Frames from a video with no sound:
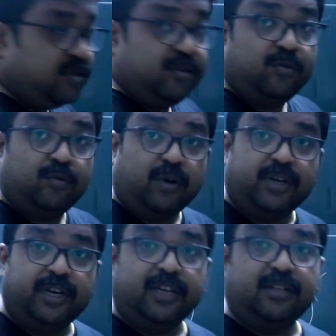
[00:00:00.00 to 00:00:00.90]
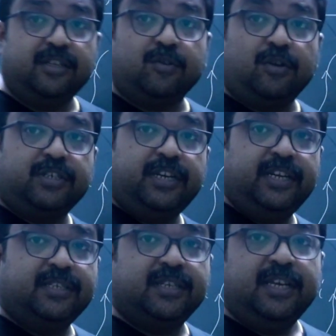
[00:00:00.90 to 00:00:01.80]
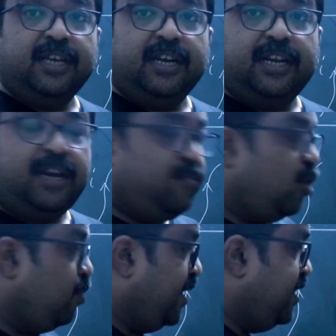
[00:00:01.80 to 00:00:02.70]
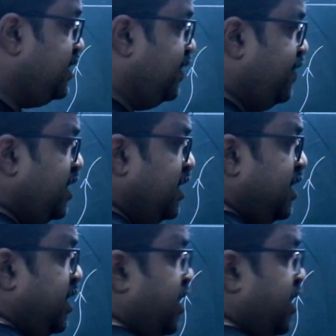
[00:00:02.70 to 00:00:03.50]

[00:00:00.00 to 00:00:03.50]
this quantity, this constant, is ten power minus seven.